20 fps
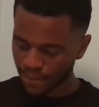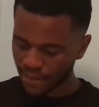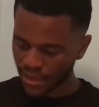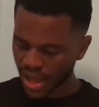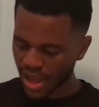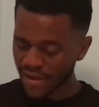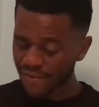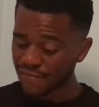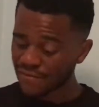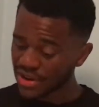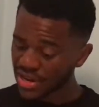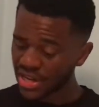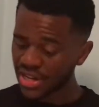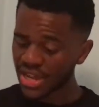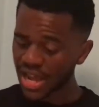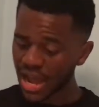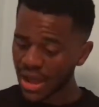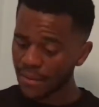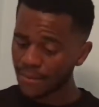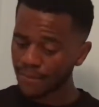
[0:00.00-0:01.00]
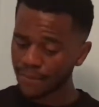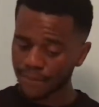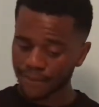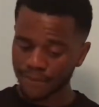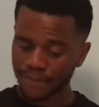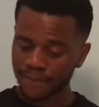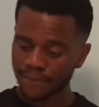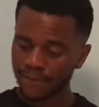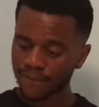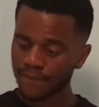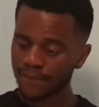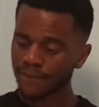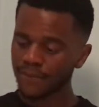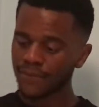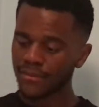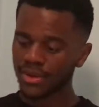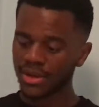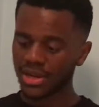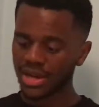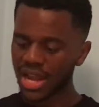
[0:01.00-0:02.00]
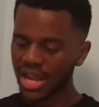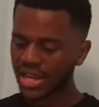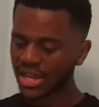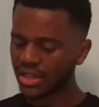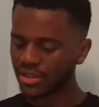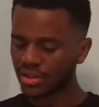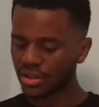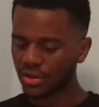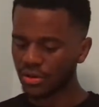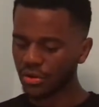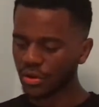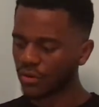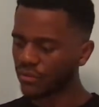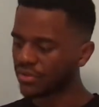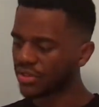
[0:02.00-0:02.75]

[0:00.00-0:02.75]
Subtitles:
I really am liking the look of